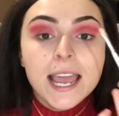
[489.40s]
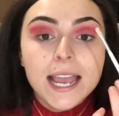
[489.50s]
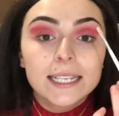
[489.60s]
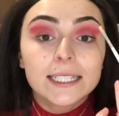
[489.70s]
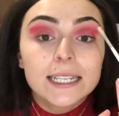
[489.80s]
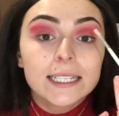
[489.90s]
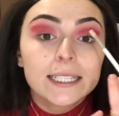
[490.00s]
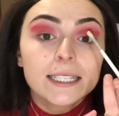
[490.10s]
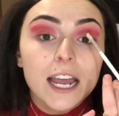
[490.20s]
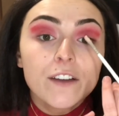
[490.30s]

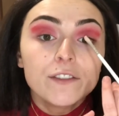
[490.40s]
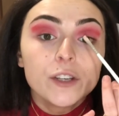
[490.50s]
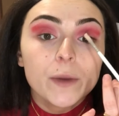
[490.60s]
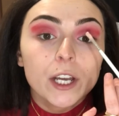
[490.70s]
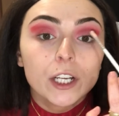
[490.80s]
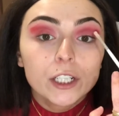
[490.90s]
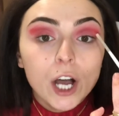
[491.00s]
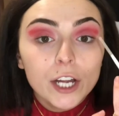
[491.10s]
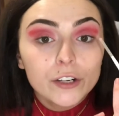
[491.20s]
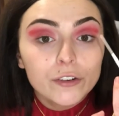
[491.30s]
instead of doing a
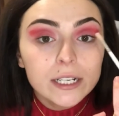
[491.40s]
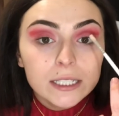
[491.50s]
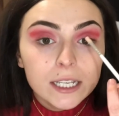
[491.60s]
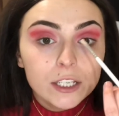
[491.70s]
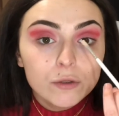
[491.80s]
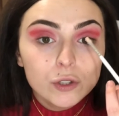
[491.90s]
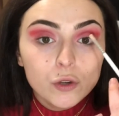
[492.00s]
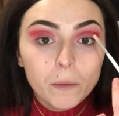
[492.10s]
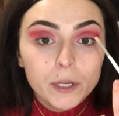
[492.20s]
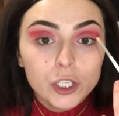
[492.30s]
cut crease like you
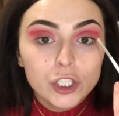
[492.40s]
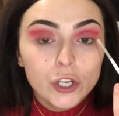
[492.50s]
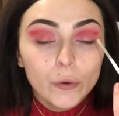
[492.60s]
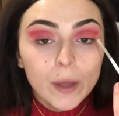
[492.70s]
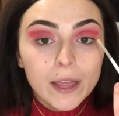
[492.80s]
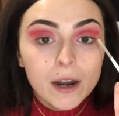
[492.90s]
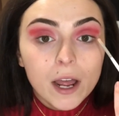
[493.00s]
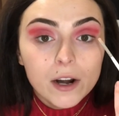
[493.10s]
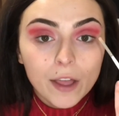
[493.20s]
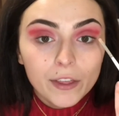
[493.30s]
saw me do in
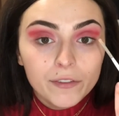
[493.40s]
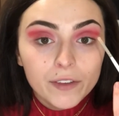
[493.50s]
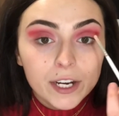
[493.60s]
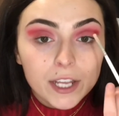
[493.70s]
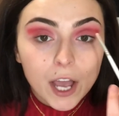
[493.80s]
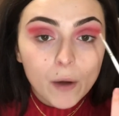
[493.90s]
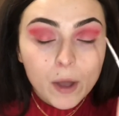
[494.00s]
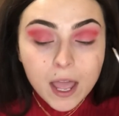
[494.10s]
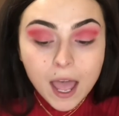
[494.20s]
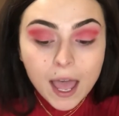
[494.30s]
another video,
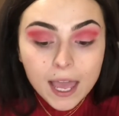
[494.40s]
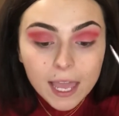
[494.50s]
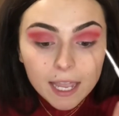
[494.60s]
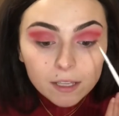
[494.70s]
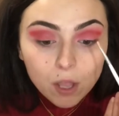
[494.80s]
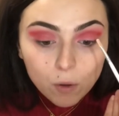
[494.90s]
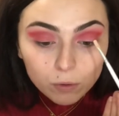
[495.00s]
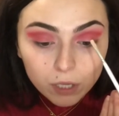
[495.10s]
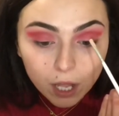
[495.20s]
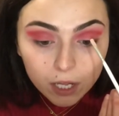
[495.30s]
a halo
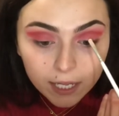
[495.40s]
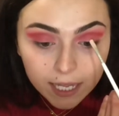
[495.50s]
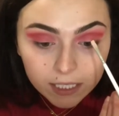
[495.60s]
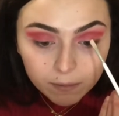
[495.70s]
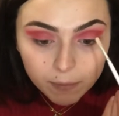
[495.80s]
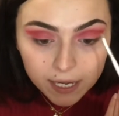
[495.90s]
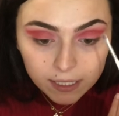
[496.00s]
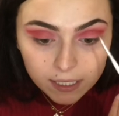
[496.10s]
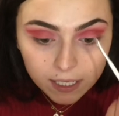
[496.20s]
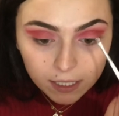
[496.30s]
look is
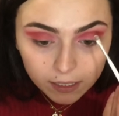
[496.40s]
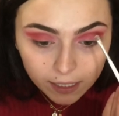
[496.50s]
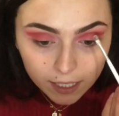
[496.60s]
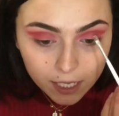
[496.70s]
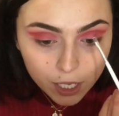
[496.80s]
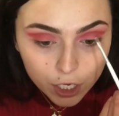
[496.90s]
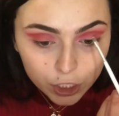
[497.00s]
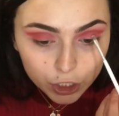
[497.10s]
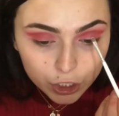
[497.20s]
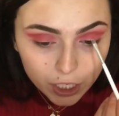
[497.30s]
basically
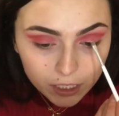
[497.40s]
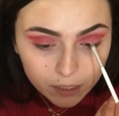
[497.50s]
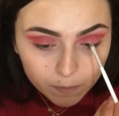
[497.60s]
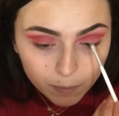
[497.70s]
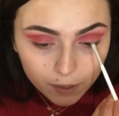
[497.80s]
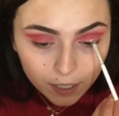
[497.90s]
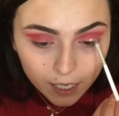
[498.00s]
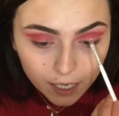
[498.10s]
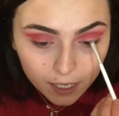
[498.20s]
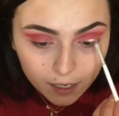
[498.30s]
just
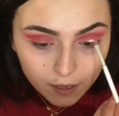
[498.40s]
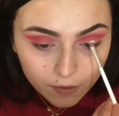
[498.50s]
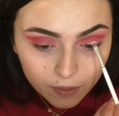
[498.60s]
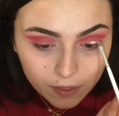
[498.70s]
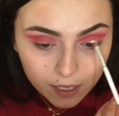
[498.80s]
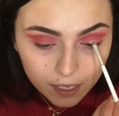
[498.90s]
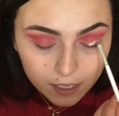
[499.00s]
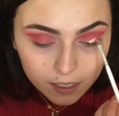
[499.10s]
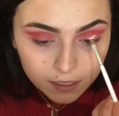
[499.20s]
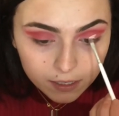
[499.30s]
putting
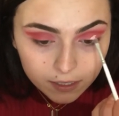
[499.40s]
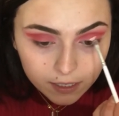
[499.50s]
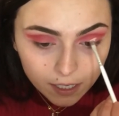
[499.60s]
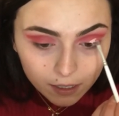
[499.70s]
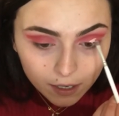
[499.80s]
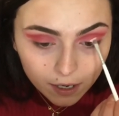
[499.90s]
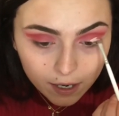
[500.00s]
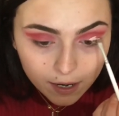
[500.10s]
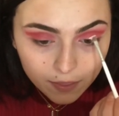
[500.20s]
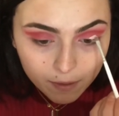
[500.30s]
the concealer
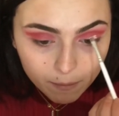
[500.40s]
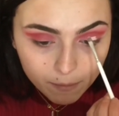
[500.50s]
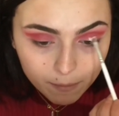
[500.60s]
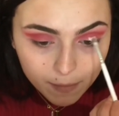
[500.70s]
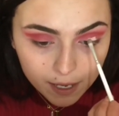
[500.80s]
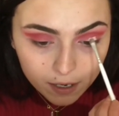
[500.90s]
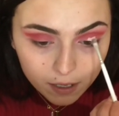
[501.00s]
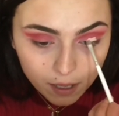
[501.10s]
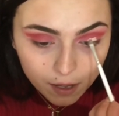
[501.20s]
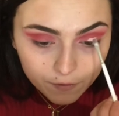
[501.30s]
in the
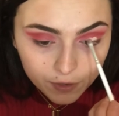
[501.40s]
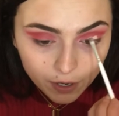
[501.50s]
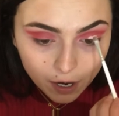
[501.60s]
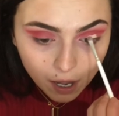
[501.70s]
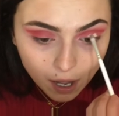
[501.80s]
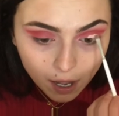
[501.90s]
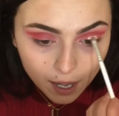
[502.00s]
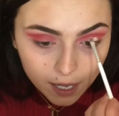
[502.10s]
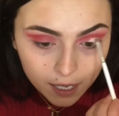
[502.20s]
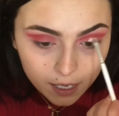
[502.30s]
middle of your
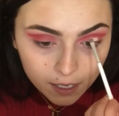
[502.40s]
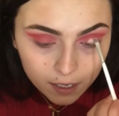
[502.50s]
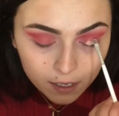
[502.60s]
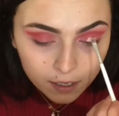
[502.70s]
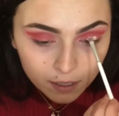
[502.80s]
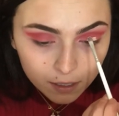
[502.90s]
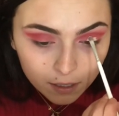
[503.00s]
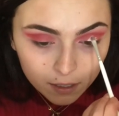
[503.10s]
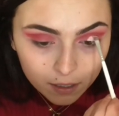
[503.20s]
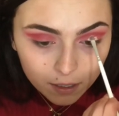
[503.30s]
eye,
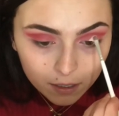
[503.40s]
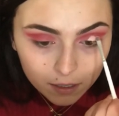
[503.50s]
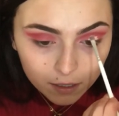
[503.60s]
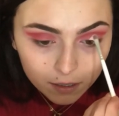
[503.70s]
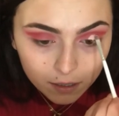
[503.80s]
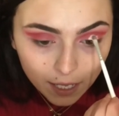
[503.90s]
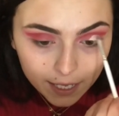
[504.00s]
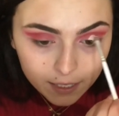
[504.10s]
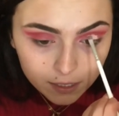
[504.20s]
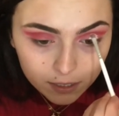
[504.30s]

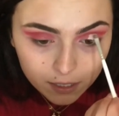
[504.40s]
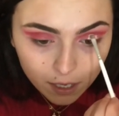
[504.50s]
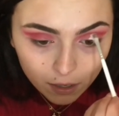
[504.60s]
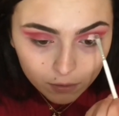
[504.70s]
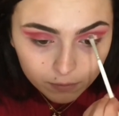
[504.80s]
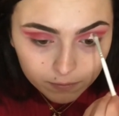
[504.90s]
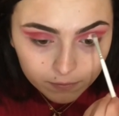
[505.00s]
like so.